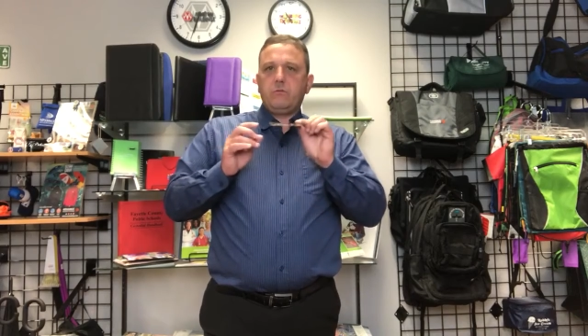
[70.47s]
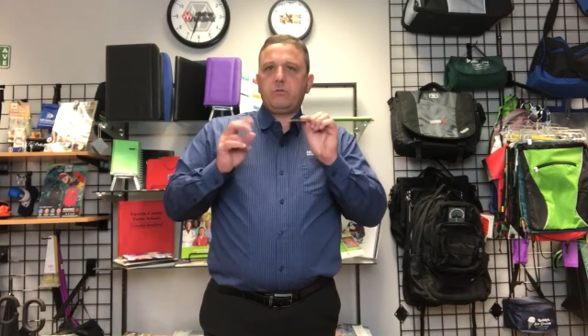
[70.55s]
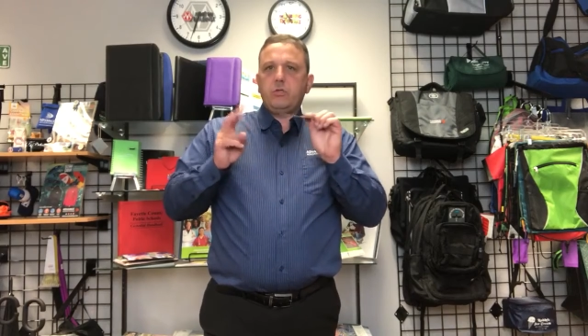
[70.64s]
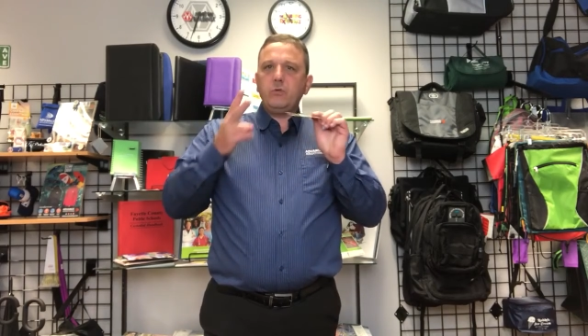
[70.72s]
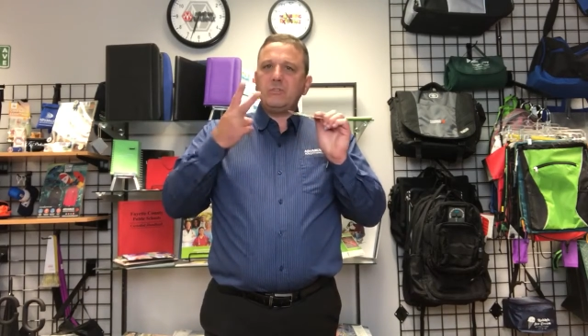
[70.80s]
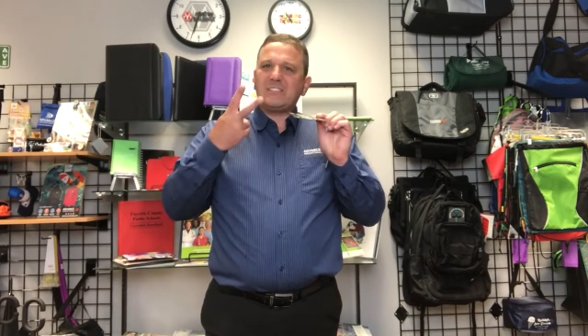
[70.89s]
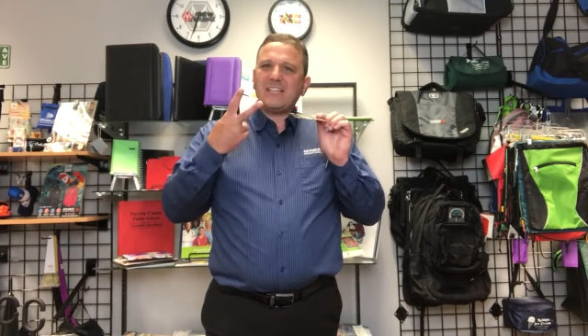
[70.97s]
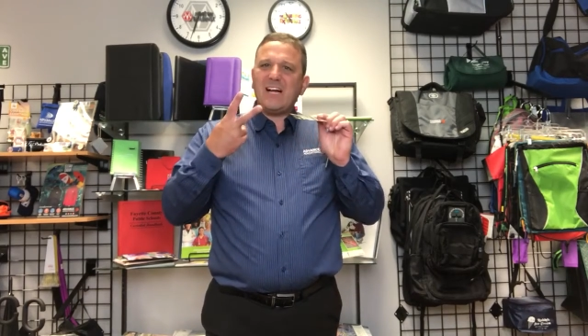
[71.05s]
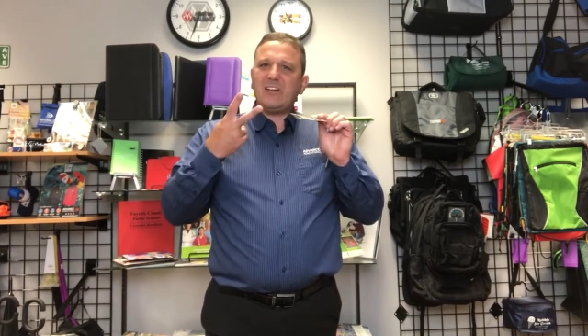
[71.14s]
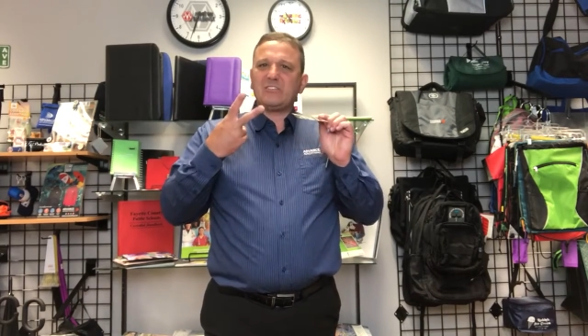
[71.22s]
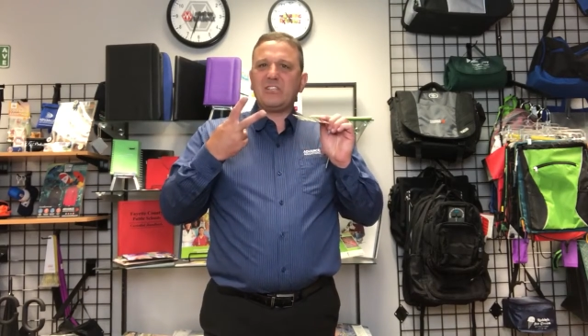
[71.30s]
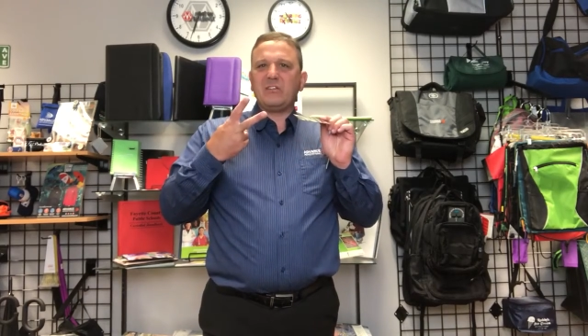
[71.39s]
two
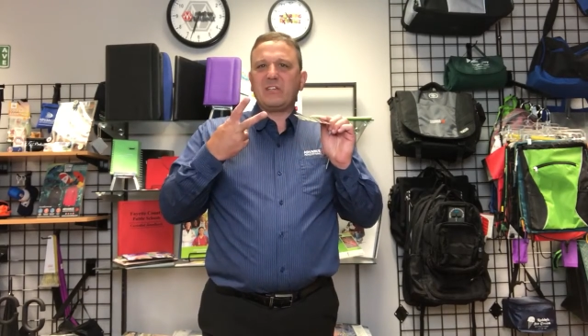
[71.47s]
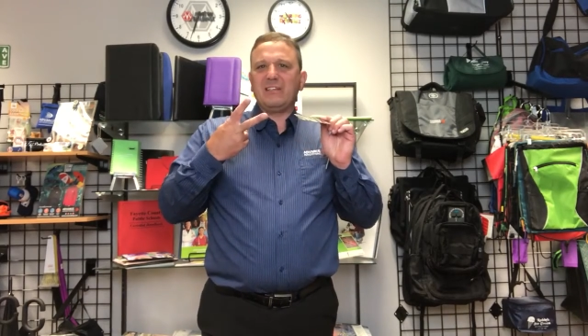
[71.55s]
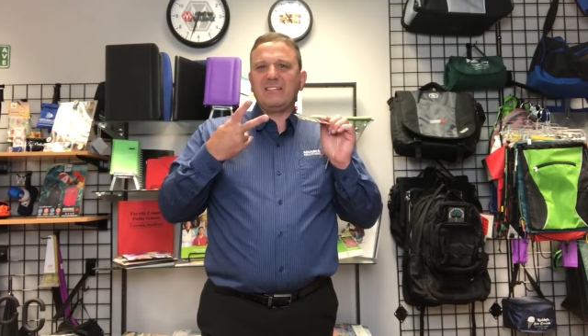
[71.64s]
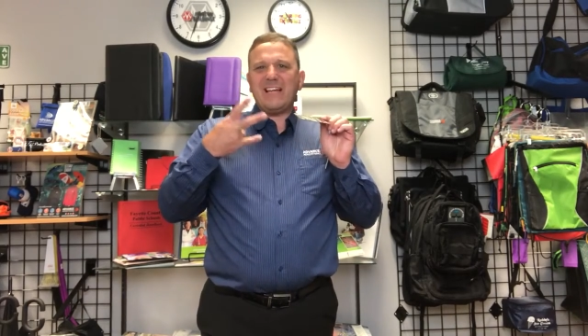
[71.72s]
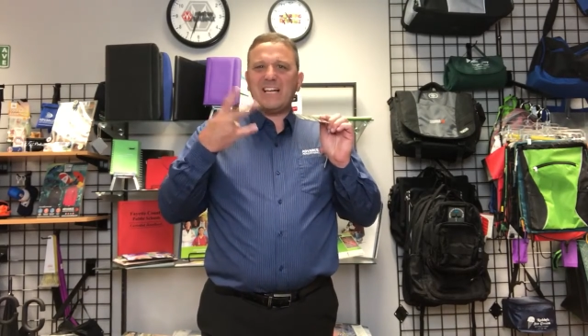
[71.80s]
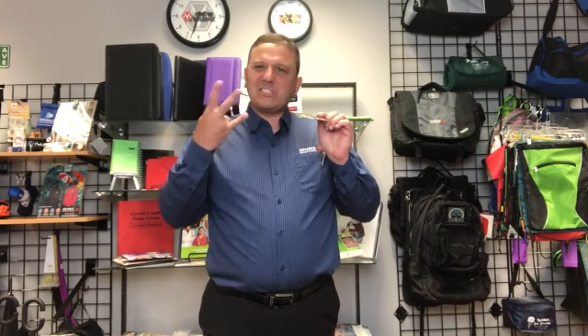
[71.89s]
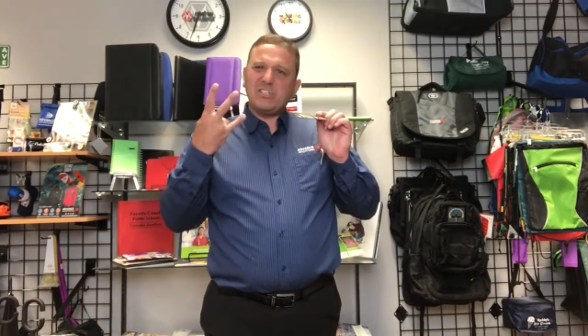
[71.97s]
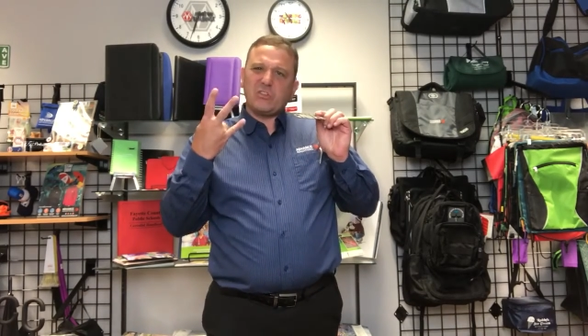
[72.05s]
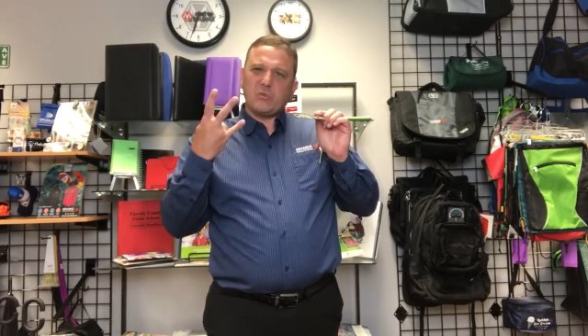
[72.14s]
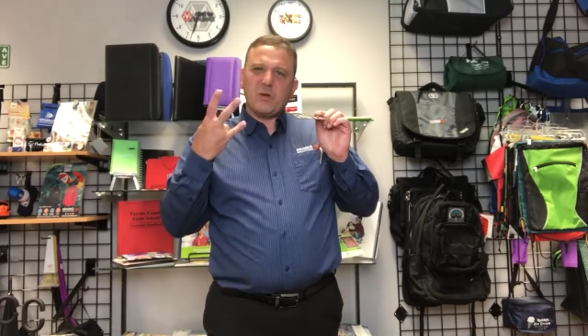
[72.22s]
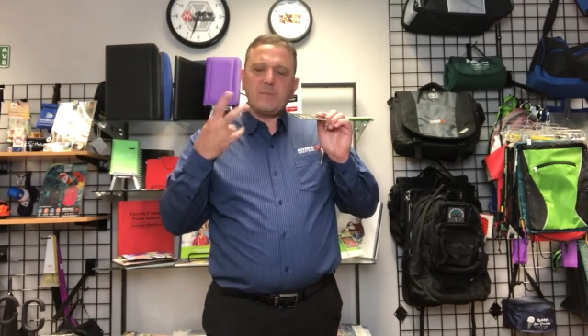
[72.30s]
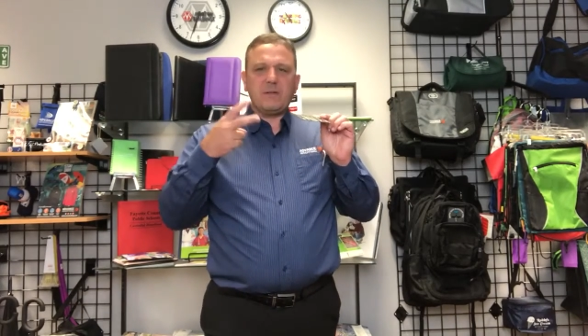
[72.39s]
styles that you can, actually
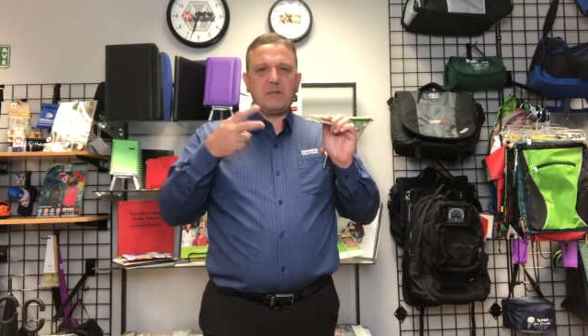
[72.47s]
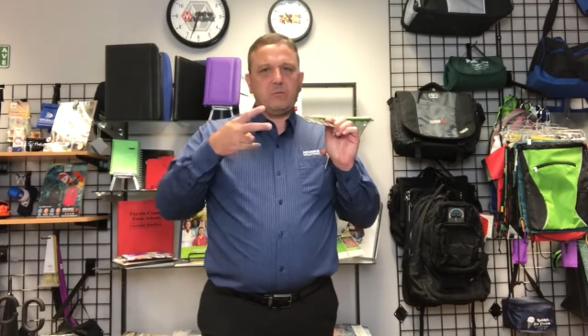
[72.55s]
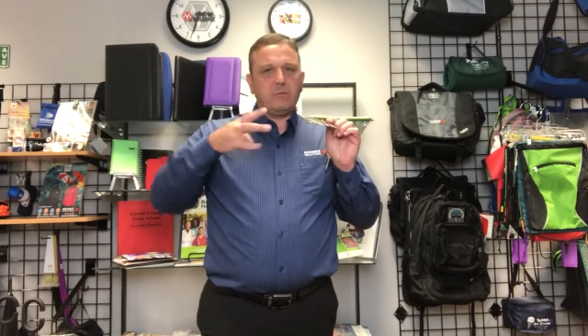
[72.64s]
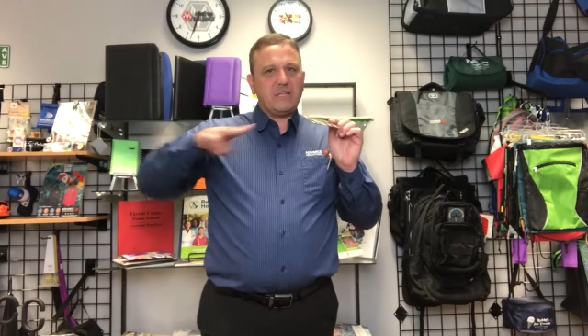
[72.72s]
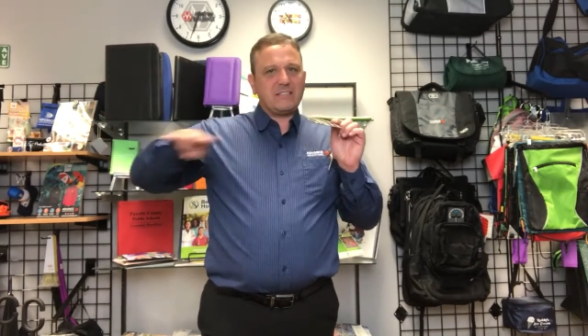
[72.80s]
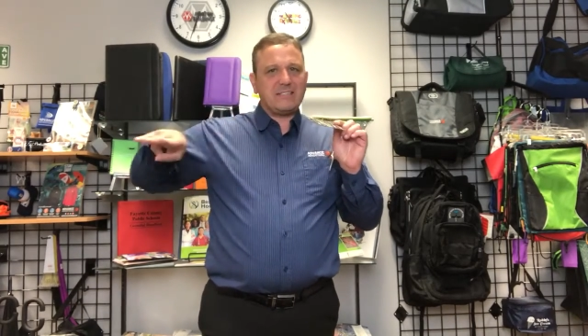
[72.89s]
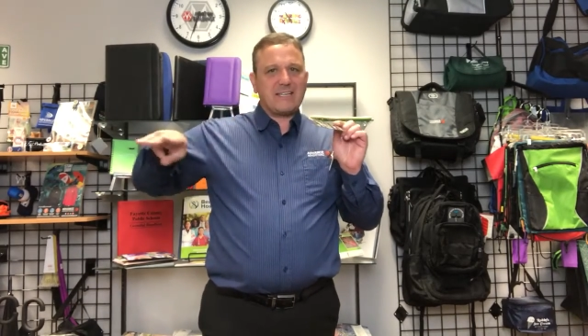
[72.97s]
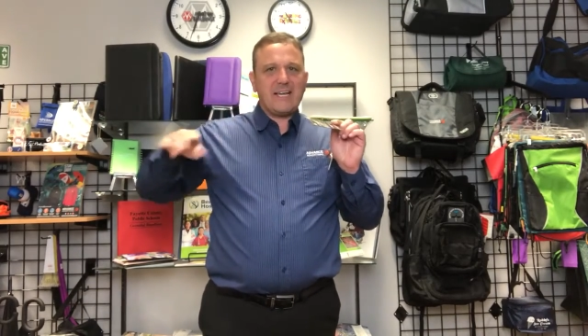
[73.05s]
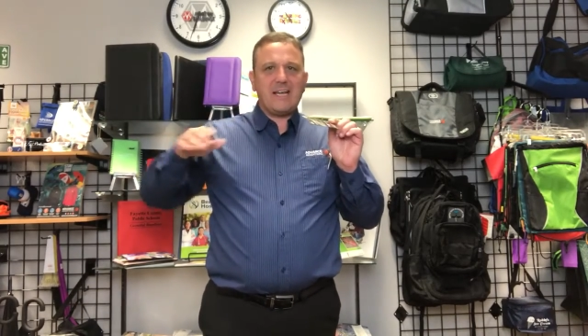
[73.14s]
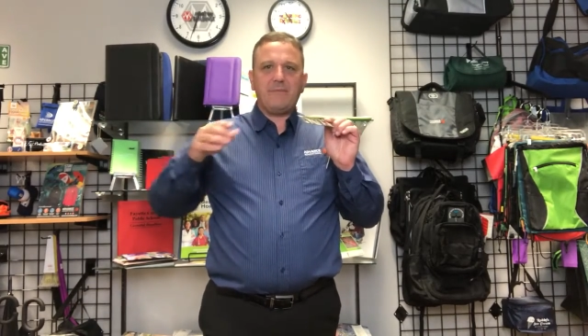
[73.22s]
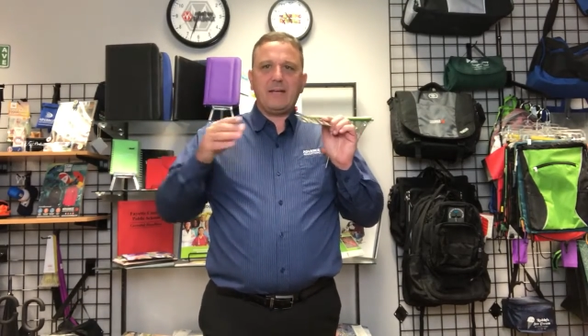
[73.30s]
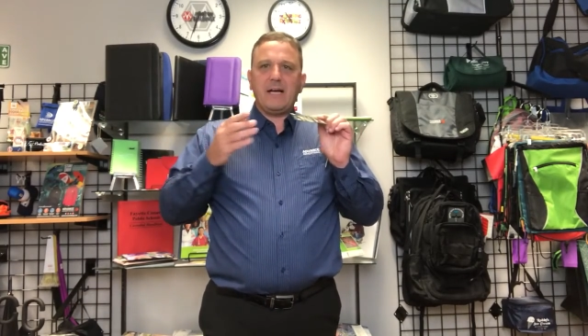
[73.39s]
three, but that's a
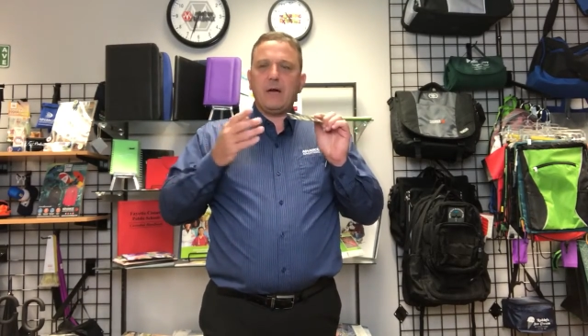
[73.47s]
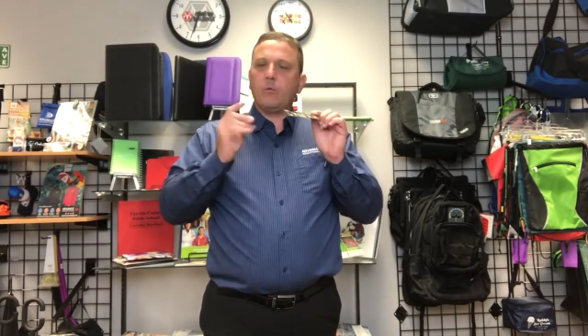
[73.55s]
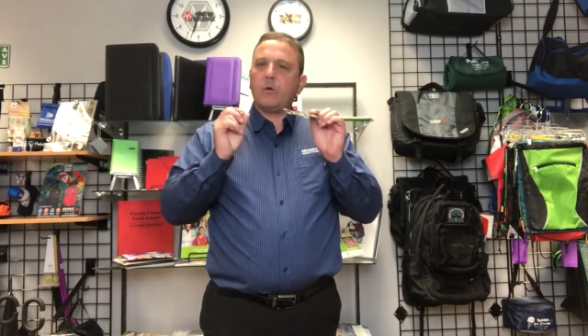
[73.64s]
caveat.